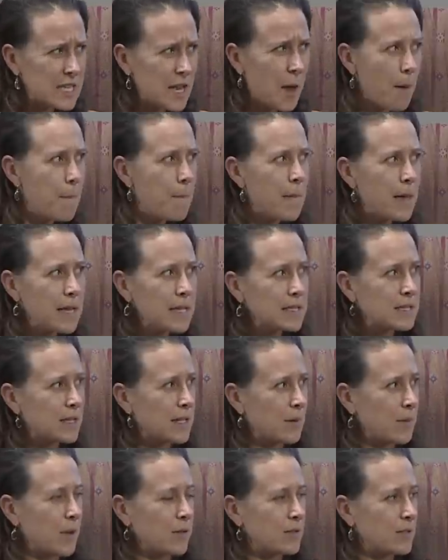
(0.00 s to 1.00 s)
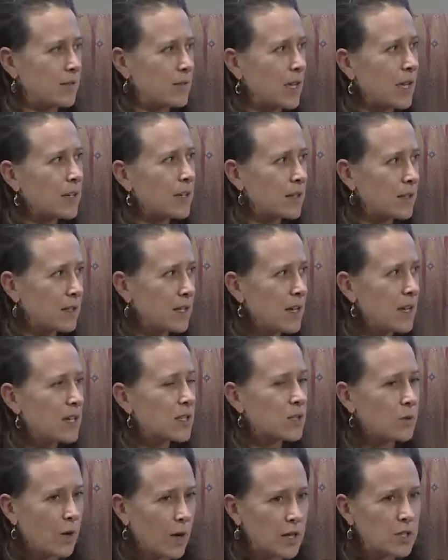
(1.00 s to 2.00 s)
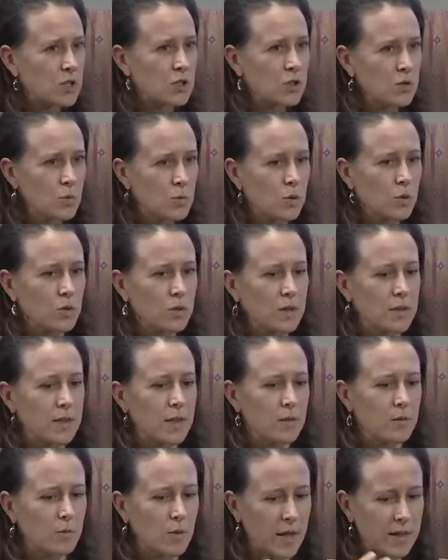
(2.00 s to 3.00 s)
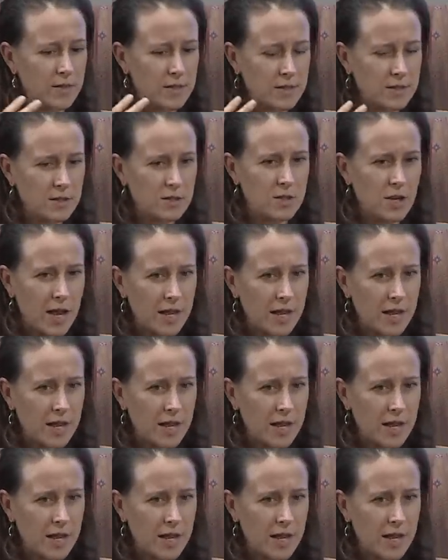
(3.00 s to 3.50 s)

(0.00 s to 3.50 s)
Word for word: amazing amounts of data. So I do worry that at this,